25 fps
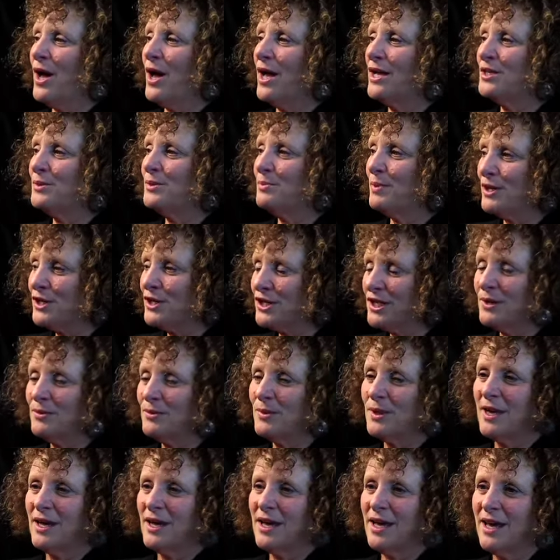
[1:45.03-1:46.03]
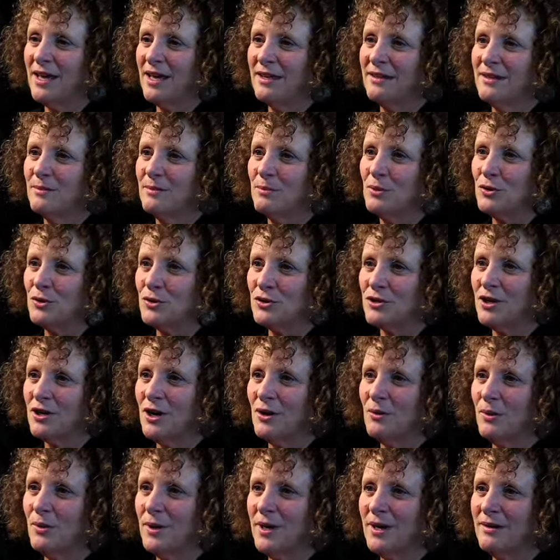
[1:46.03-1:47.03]
especially when I had the book
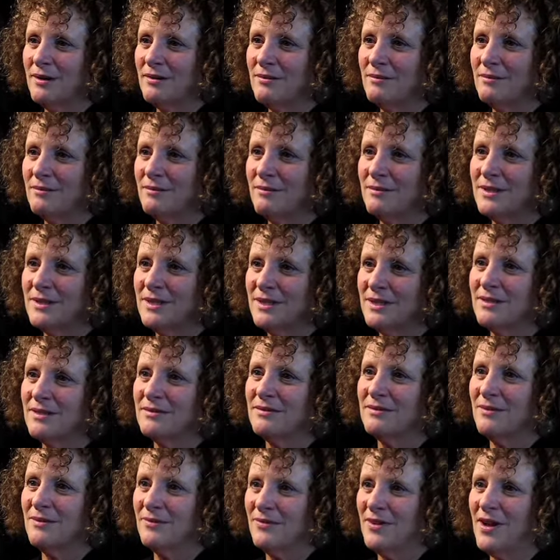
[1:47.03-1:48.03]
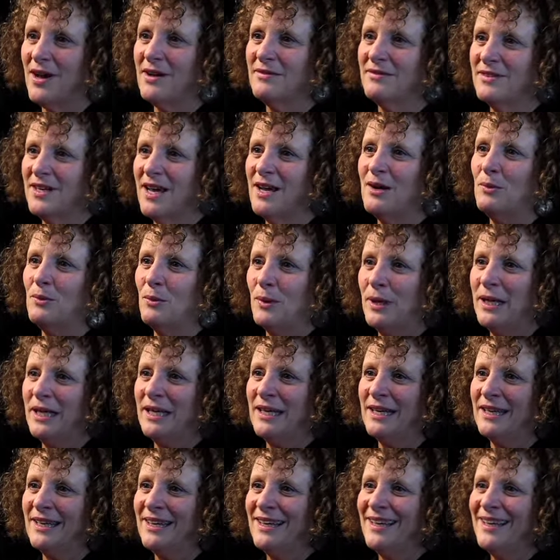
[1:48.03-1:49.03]
show where it was a
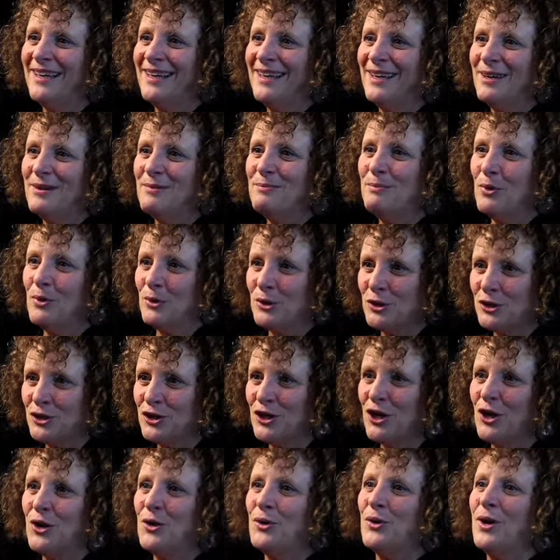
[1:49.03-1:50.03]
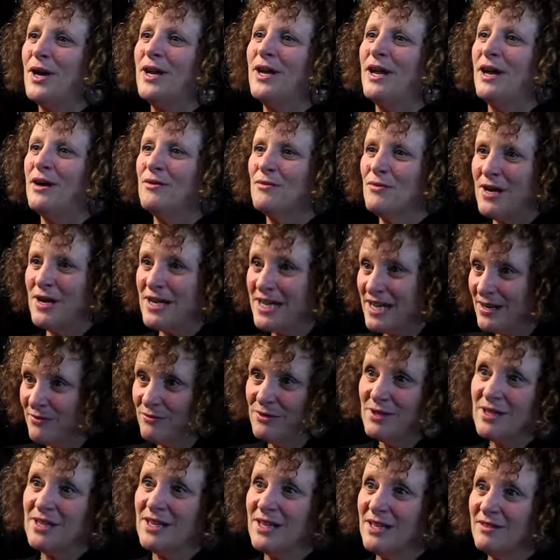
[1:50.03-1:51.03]
five-day-a-week book show and I read
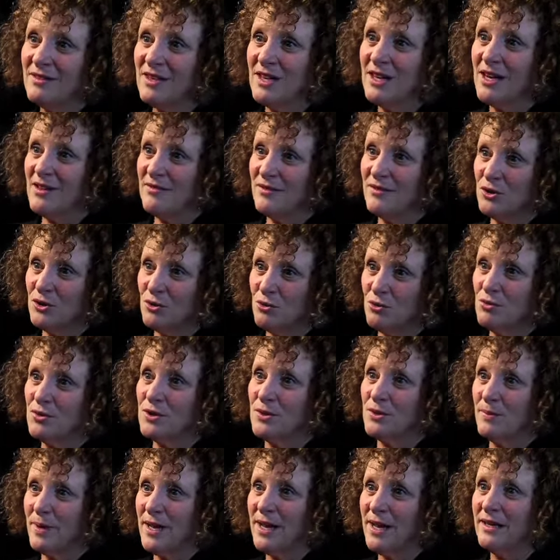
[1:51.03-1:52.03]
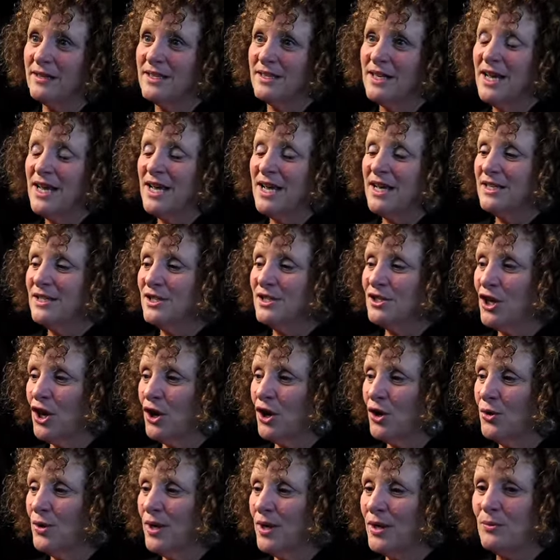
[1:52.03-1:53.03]
everything that I ever talked about.
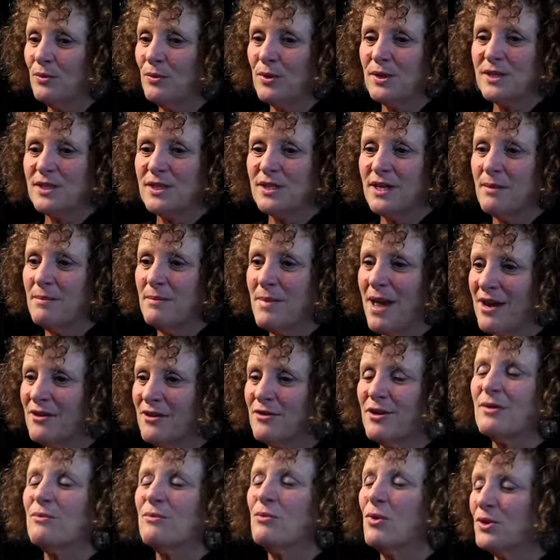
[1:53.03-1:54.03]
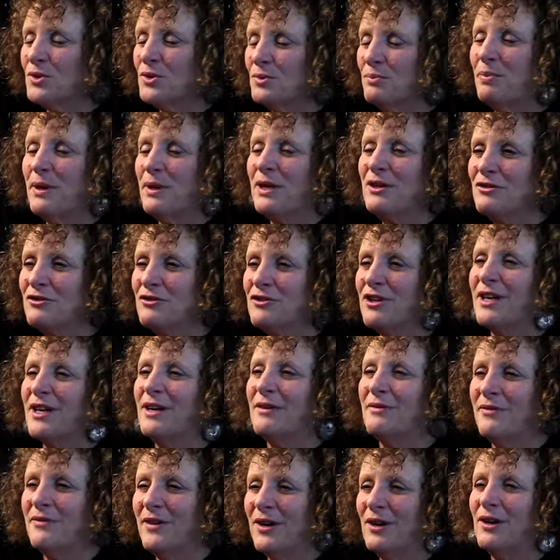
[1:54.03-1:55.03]
So it was a matter, it was binging.
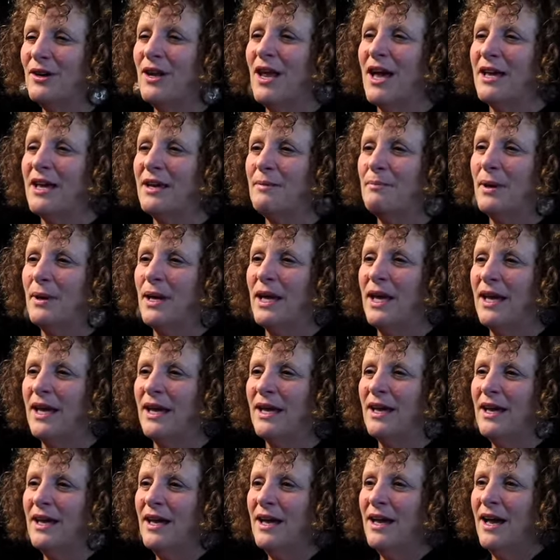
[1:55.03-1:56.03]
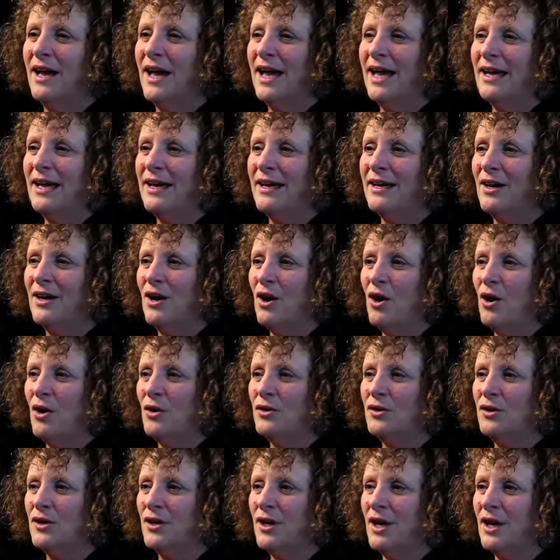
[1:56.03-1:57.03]
It felt like being
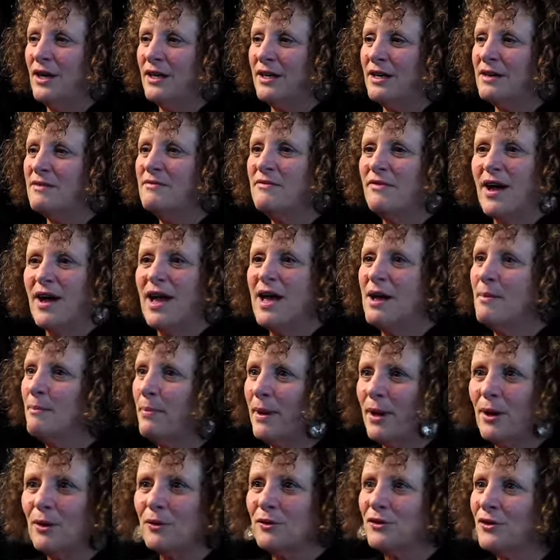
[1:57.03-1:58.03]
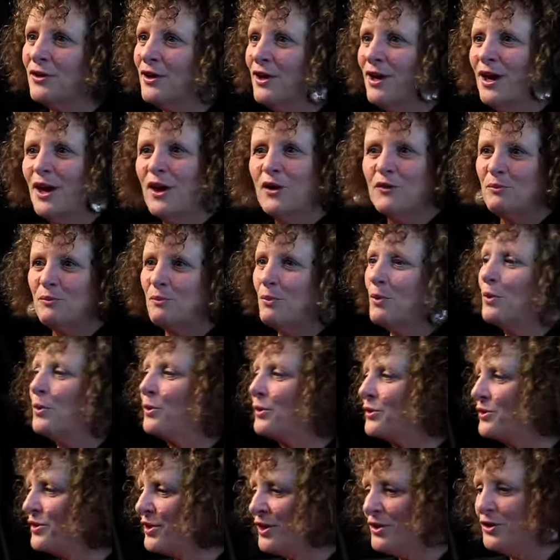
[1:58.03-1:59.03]
on a conveyor belt of
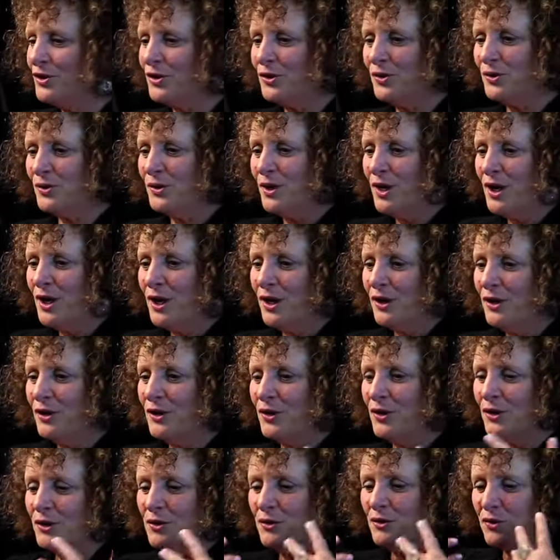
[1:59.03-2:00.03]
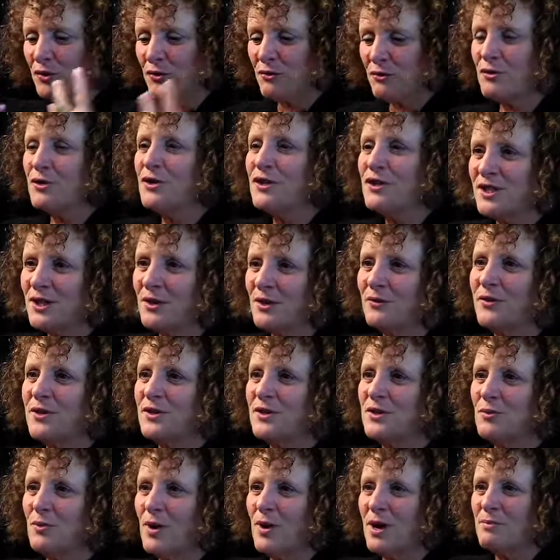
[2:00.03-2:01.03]
books, and you threw yourself
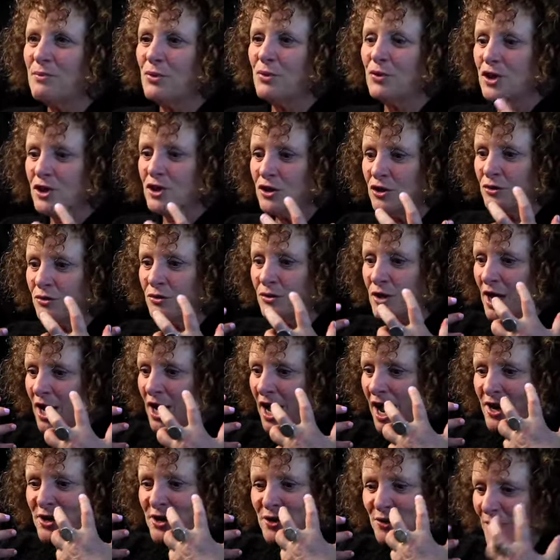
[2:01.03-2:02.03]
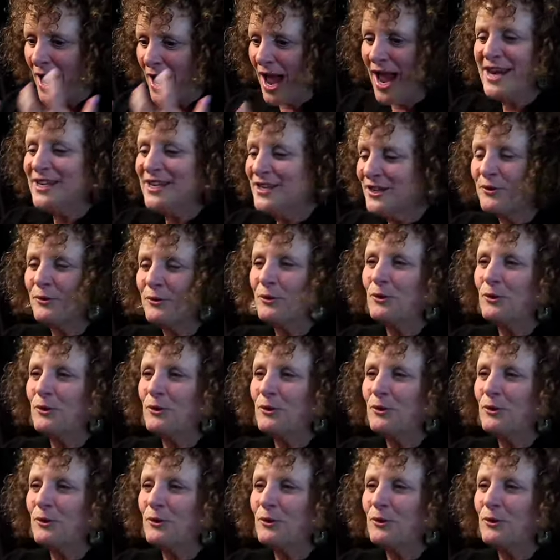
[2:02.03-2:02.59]
into one book and you ate it